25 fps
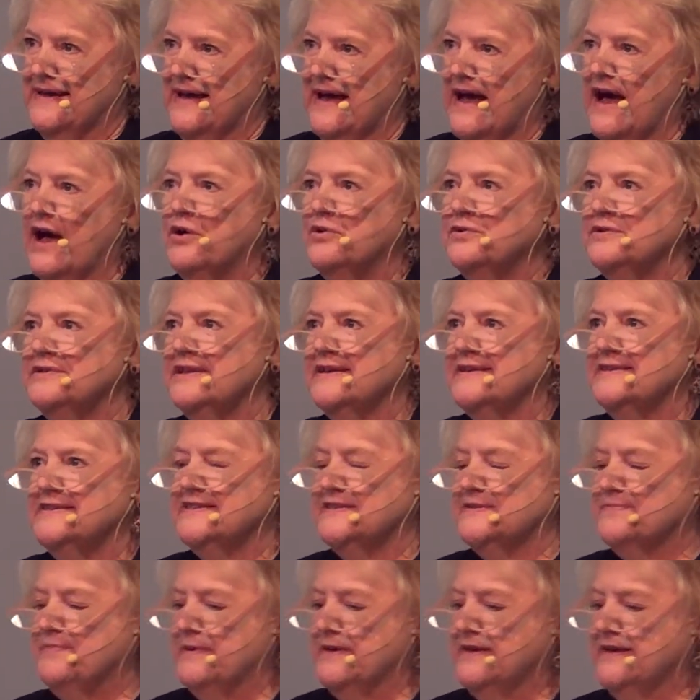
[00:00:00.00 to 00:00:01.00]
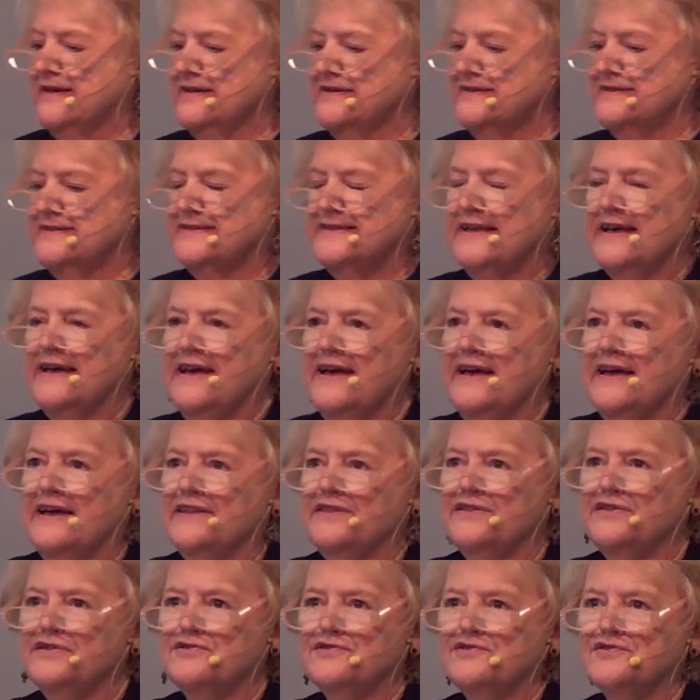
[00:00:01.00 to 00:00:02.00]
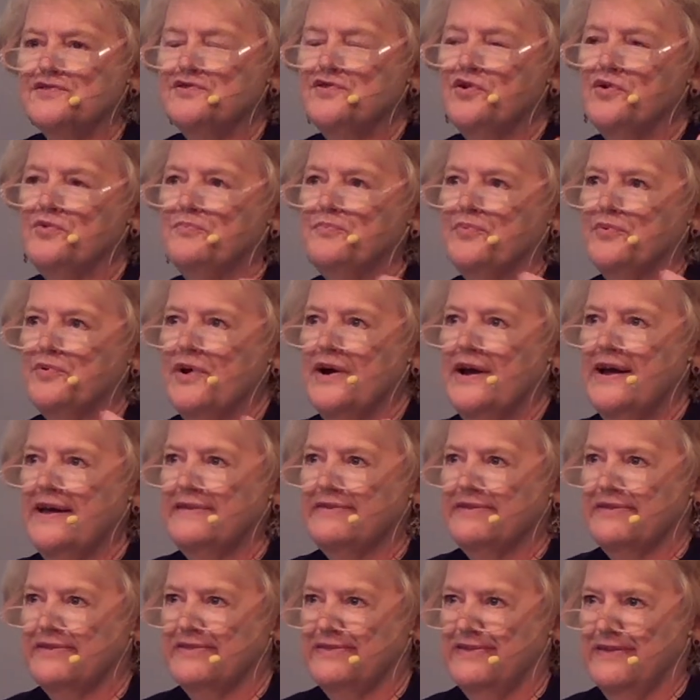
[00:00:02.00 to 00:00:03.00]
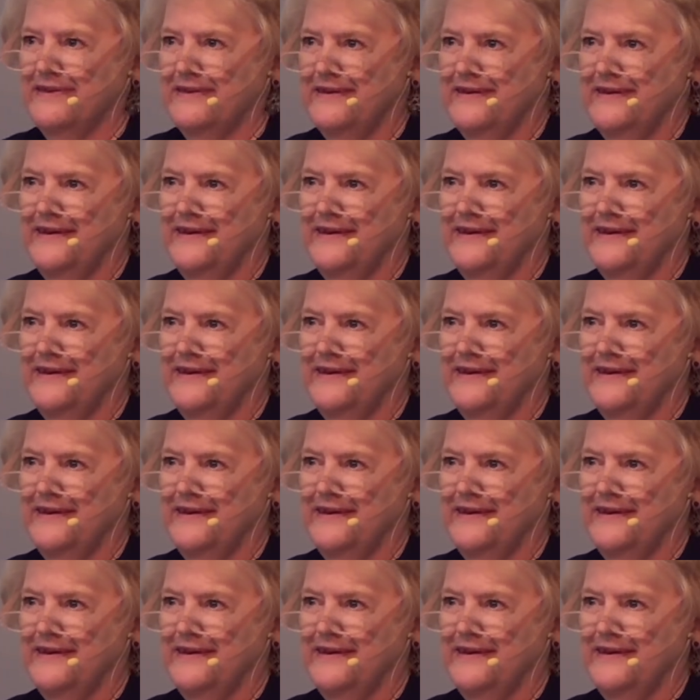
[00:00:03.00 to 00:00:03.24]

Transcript: Howlies because there's no breath